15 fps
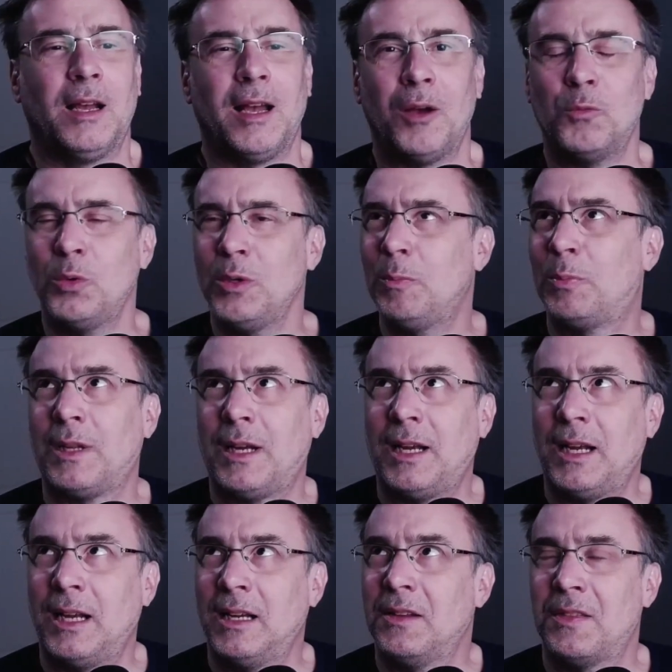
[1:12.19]
And we
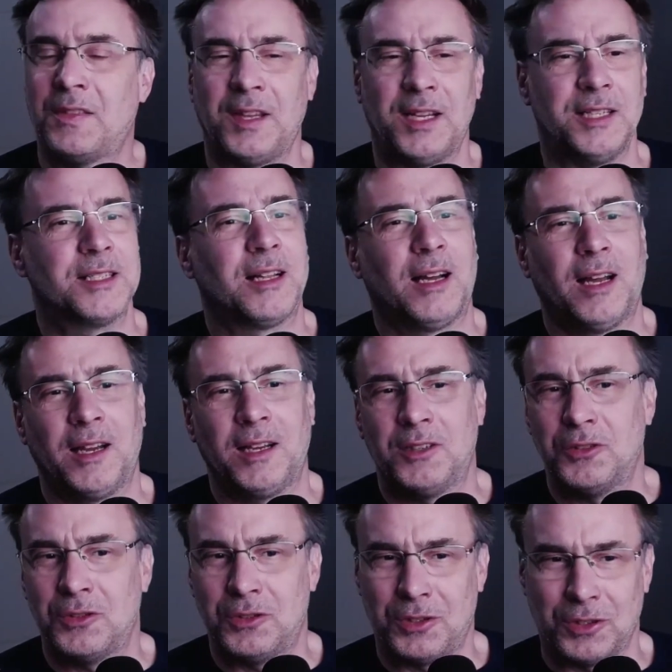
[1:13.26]
play things like
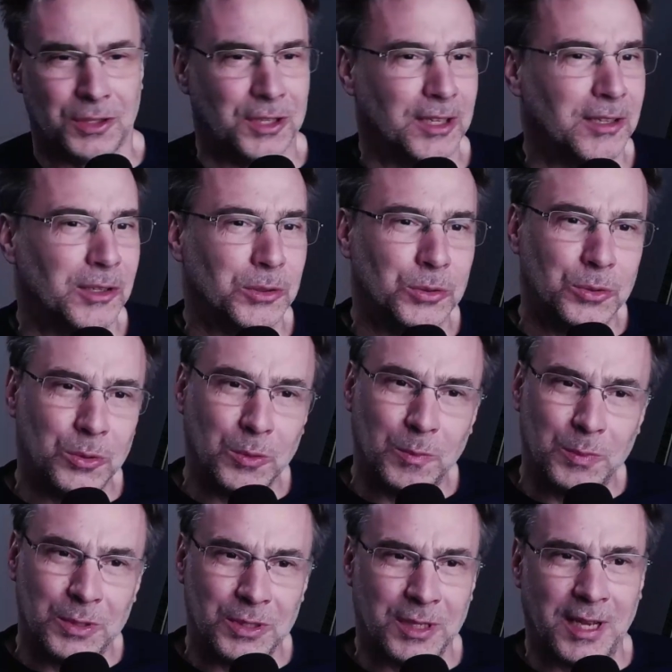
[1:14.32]
Dirty
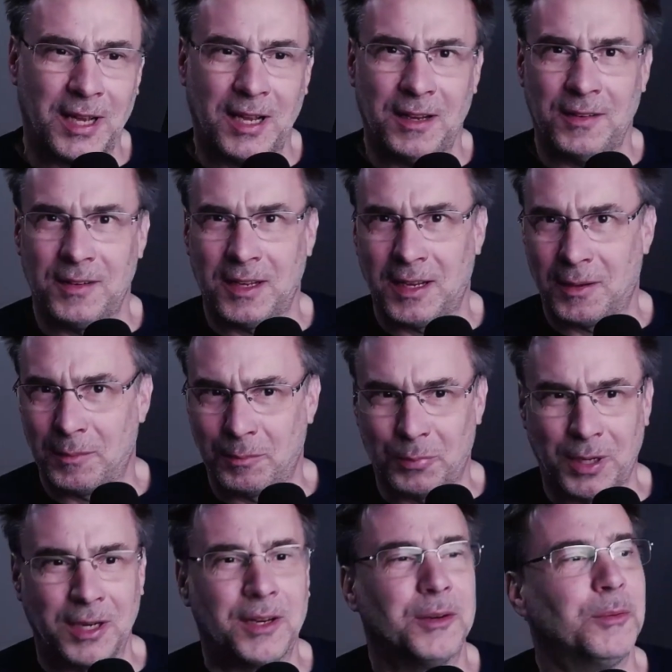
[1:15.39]
Loops and
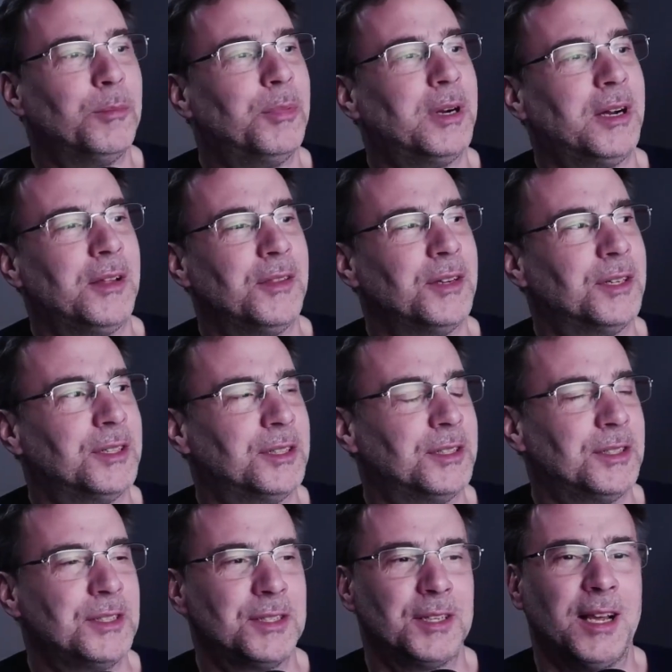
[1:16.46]
Brecker
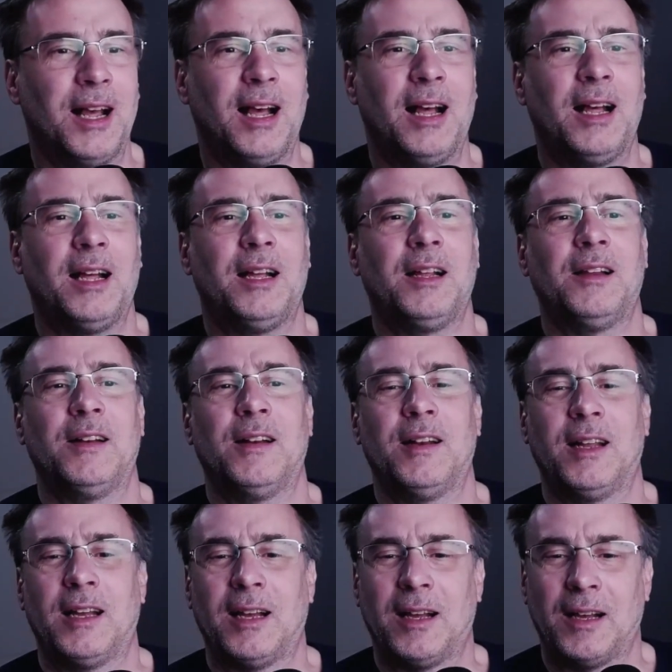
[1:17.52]
Brothers and